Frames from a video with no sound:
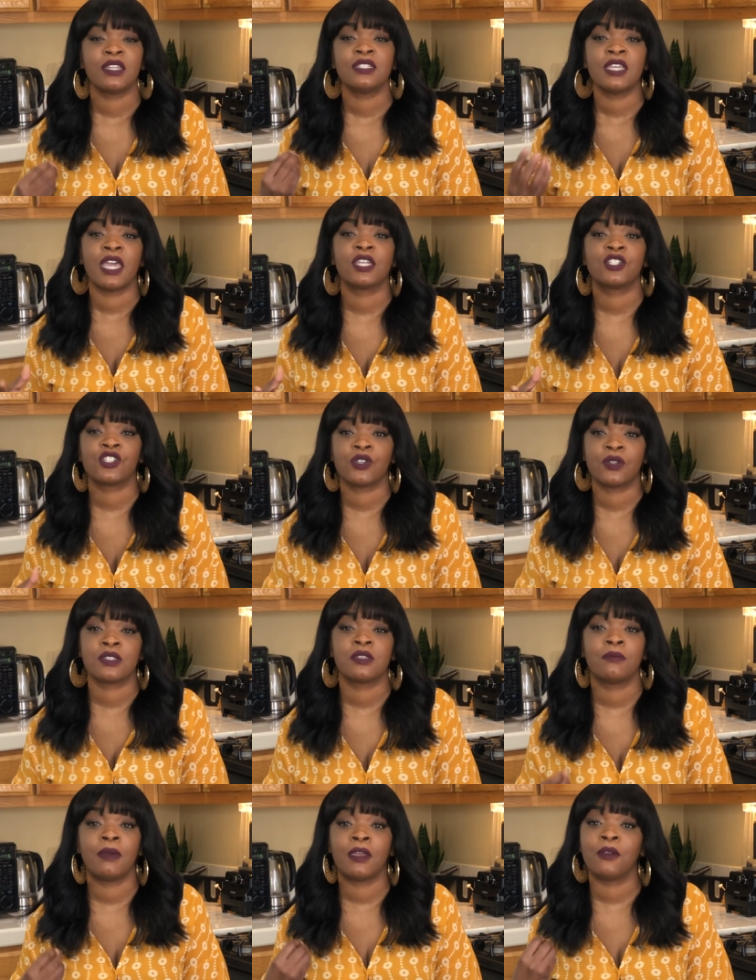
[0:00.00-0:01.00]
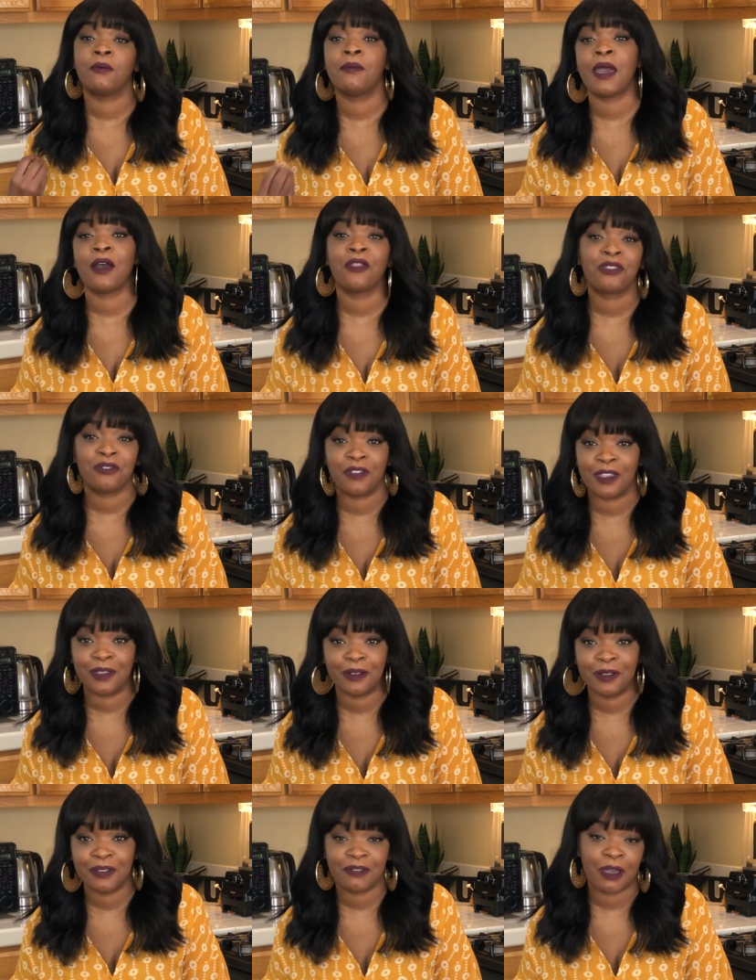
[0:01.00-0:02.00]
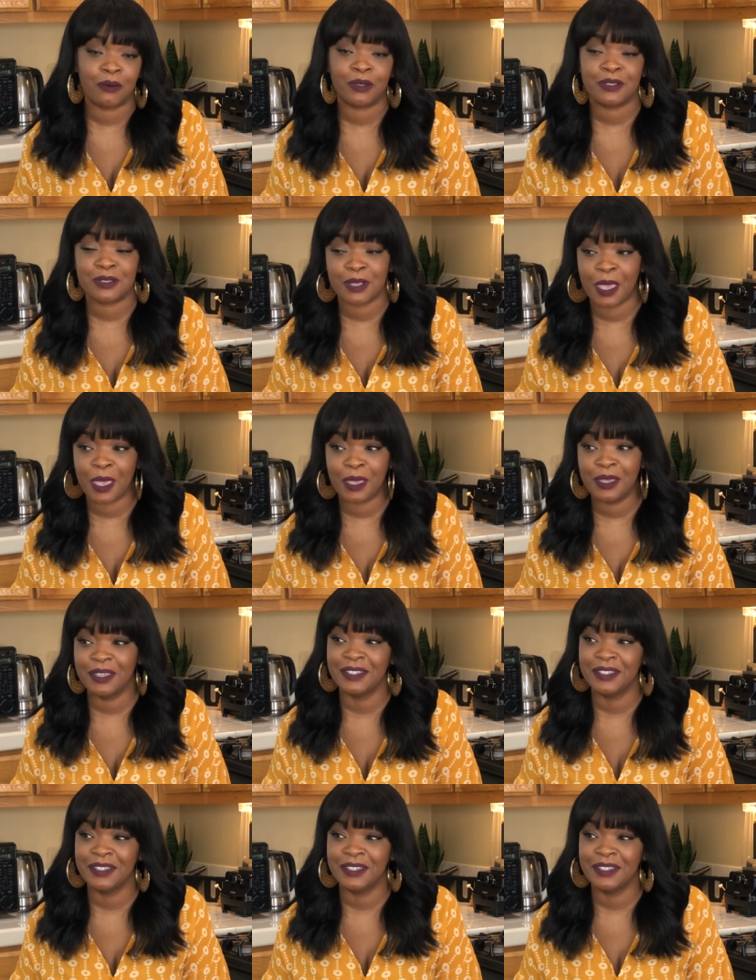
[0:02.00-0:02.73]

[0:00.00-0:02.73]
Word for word: texture, it's a better mouthfeel, if I would say.